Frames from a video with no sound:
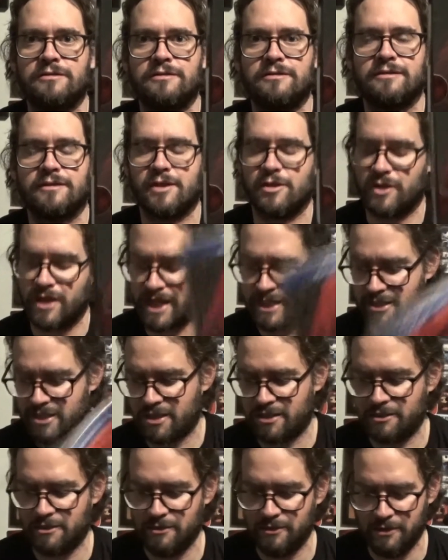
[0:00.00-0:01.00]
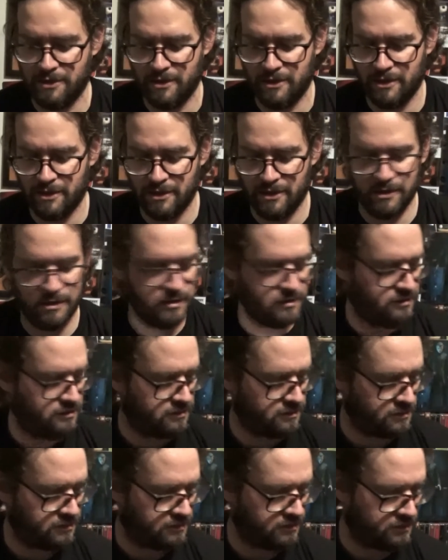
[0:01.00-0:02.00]
collection.
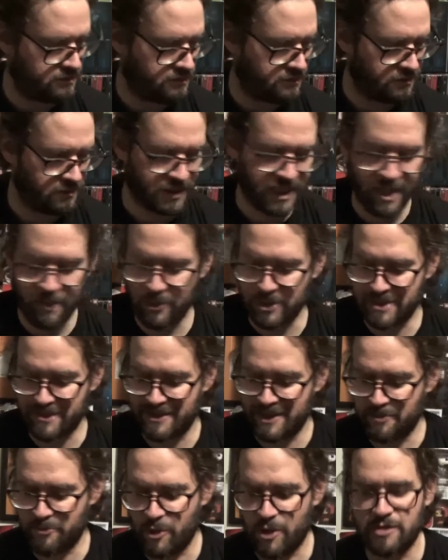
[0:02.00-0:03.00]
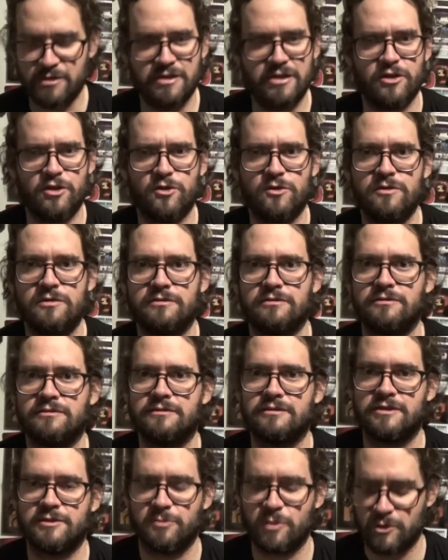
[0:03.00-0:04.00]
Can't wait to see part 2.
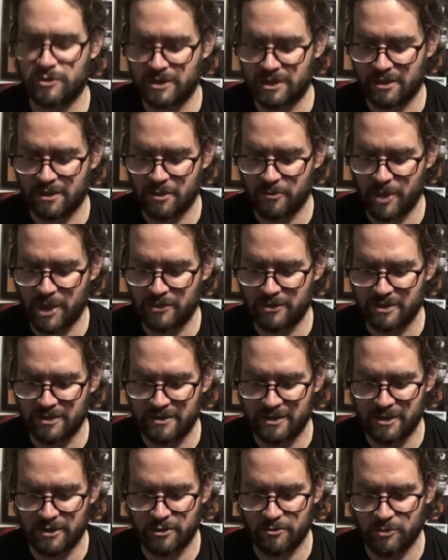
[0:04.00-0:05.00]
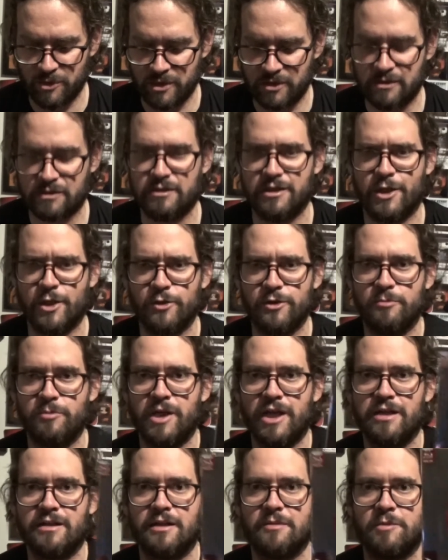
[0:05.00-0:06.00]
It's supposed to come out this year, but you know, the
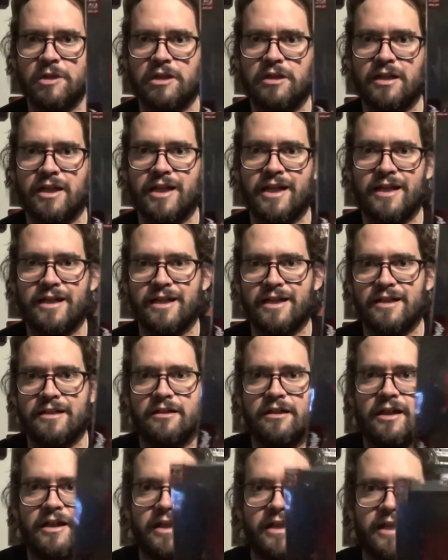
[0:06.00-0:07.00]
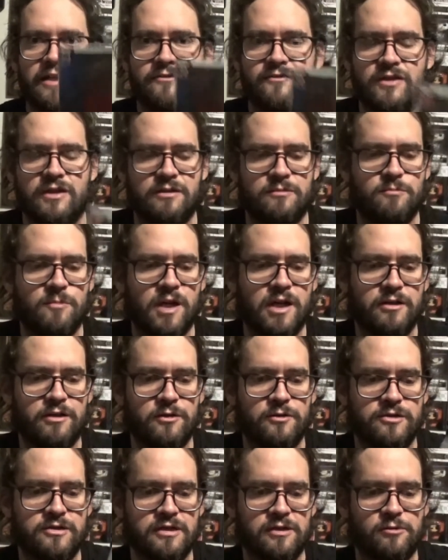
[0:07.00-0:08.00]
pandemic. And again, I had the Mondo
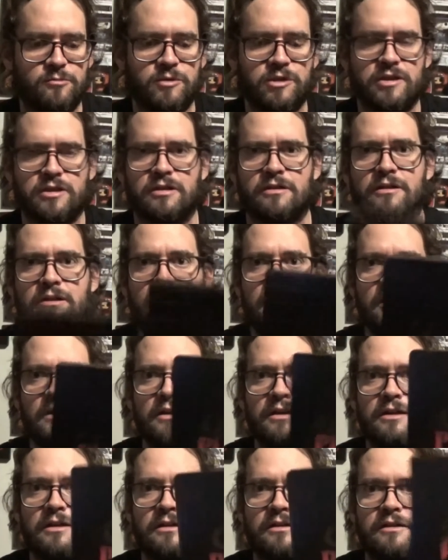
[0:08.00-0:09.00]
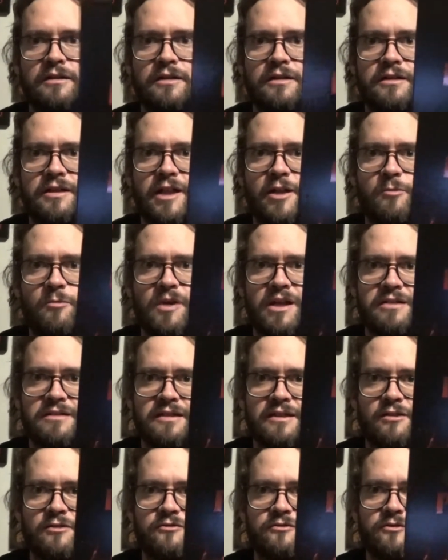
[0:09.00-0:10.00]
Steelbook. Couldn't help
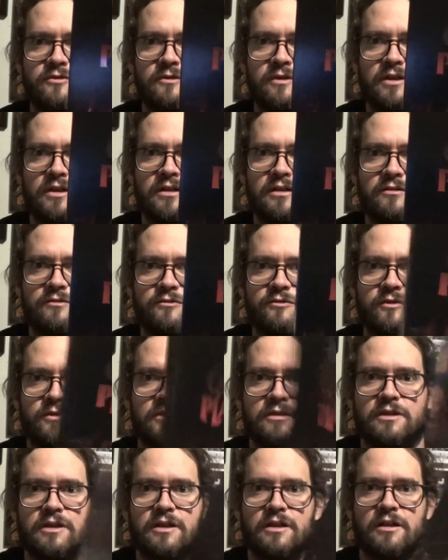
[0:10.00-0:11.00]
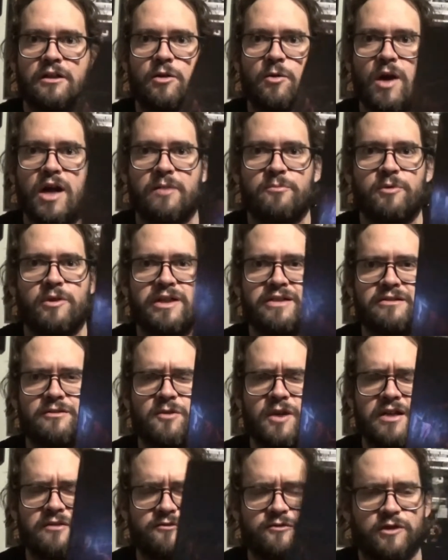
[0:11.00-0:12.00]
myself. Of Quiet Place,
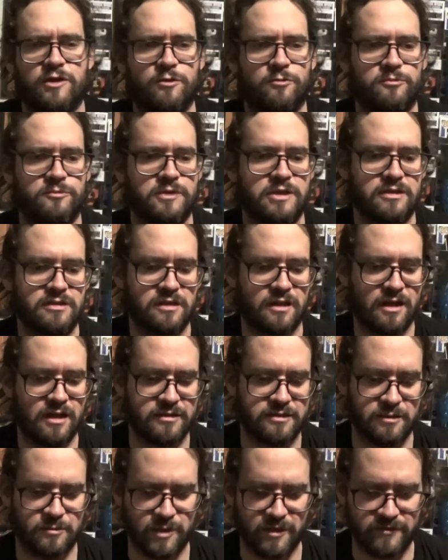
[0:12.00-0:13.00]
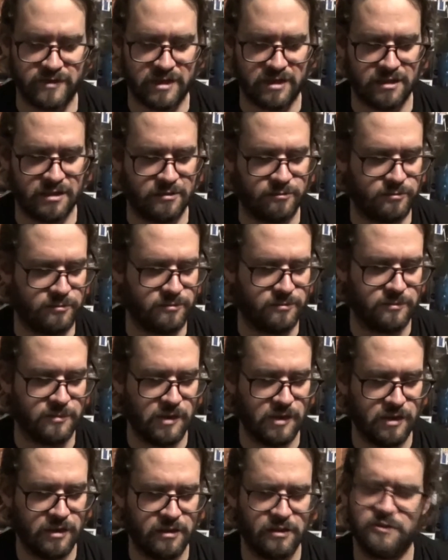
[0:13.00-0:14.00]
great film. Just awesome. I've seen it
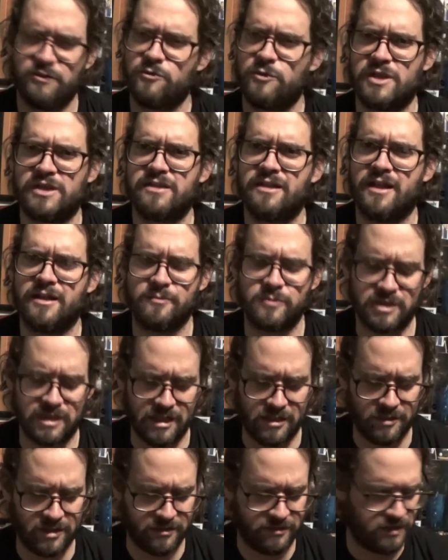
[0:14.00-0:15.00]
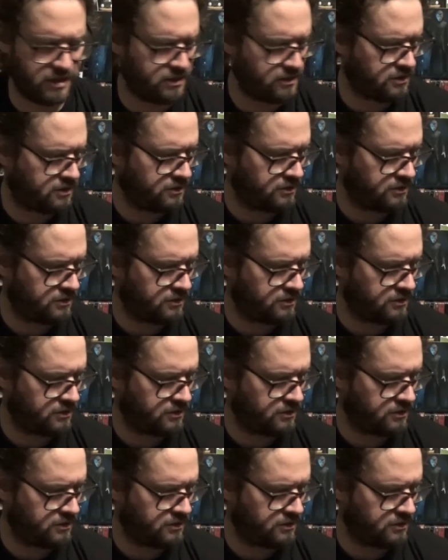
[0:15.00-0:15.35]
3 times now, I think.